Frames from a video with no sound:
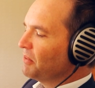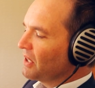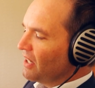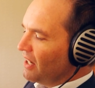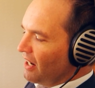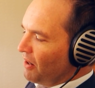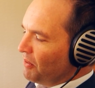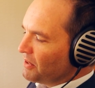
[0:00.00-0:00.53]
Well,
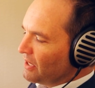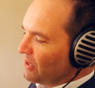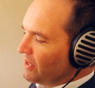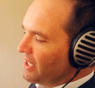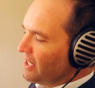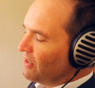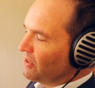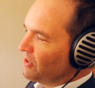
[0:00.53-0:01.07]
I was
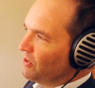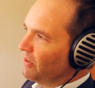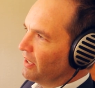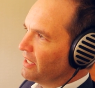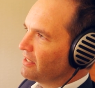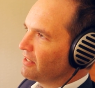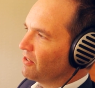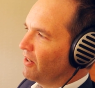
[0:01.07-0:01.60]
looking on
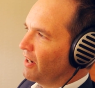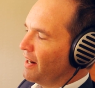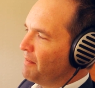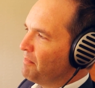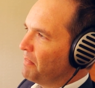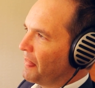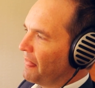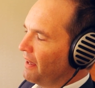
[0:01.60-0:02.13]
your
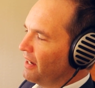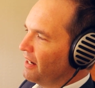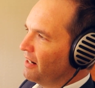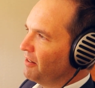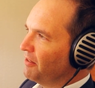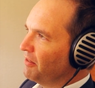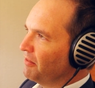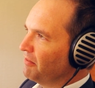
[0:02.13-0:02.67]
Instagram
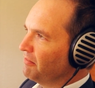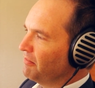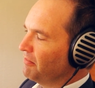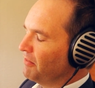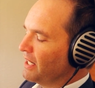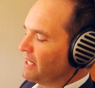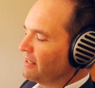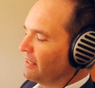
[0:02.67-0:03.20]

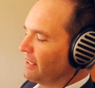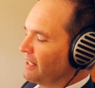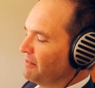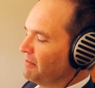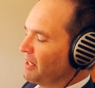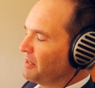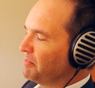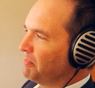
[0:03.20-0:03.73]

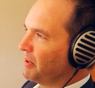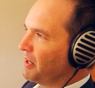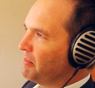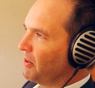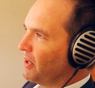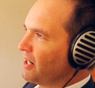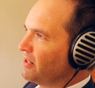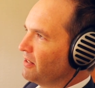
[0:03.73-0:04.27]
recently as
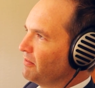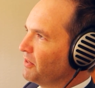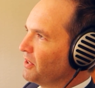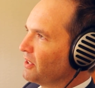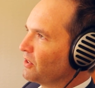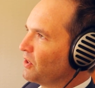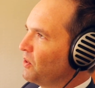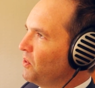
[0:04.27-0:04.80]
preparation
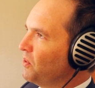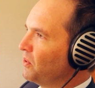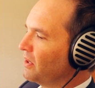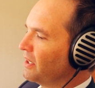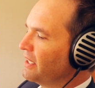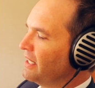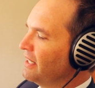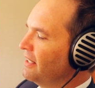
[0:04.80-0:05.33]
for this
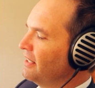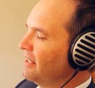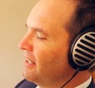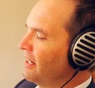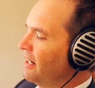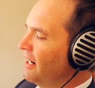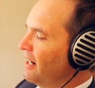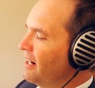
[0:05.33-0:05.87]
call,
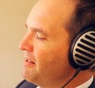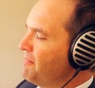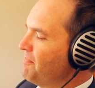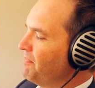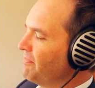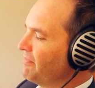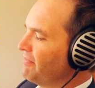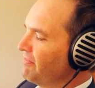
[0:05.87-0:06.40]

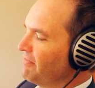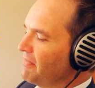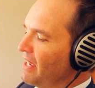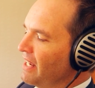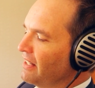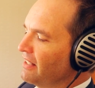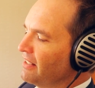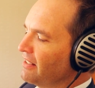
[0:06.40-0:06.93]

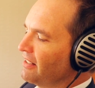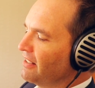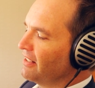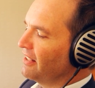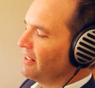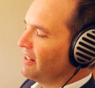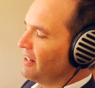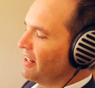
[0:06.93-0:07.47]
and
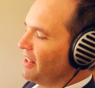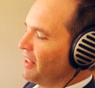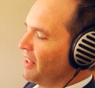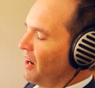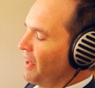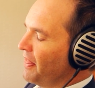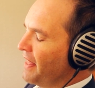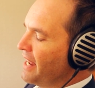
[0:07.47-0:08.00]

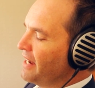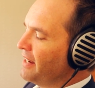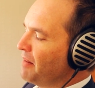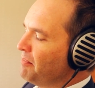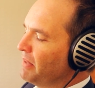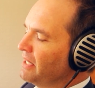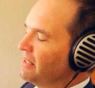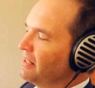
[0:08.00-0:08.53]
that
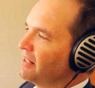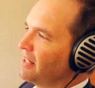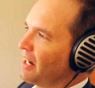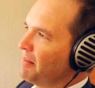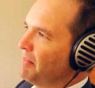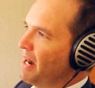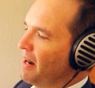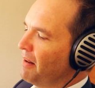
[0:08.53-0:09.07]
number did
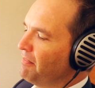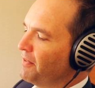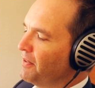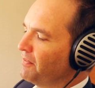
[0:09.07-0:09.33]
come up.